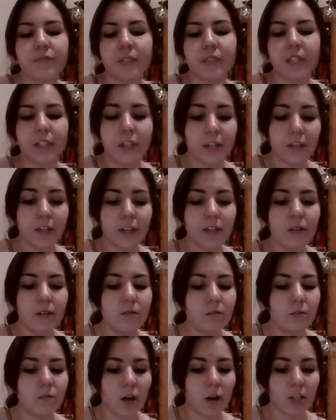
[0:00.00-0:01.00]
Kira,
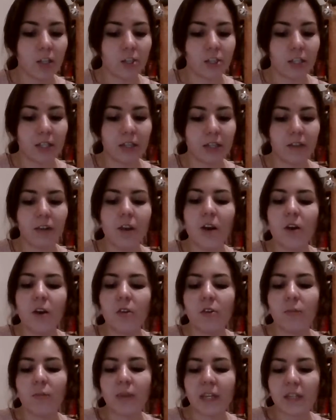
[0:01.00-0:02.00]
watching,
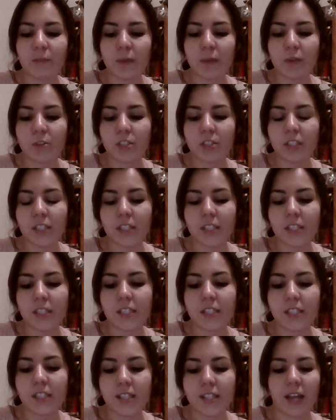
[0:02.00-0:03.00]
remained motionless
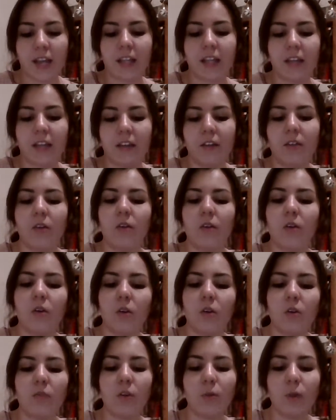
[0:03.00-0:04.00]
and silent,
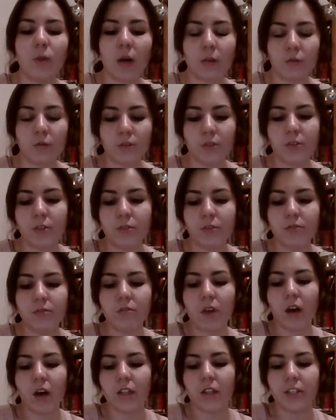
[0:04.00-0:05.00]
overwhelmed with her new
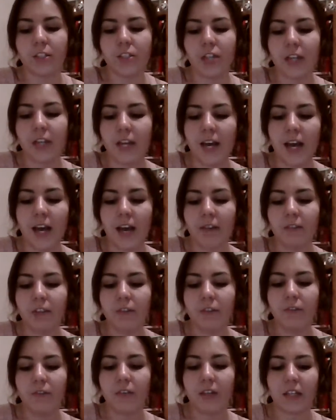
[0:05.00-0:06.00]
knowledge and a heavy
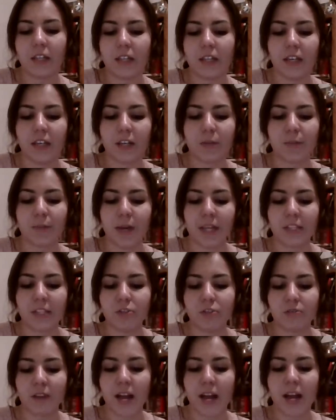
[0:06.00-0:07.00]
feeling that combined
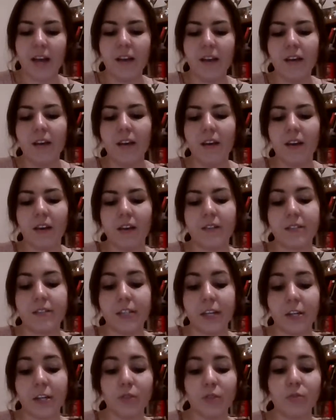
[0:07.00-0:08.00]
dread and
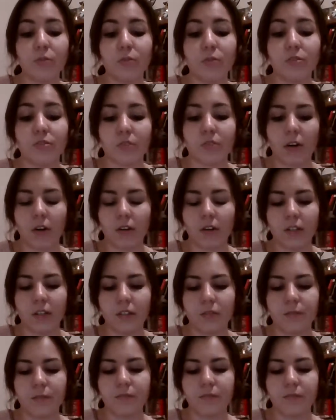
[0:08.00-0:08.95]
terrible sorrow.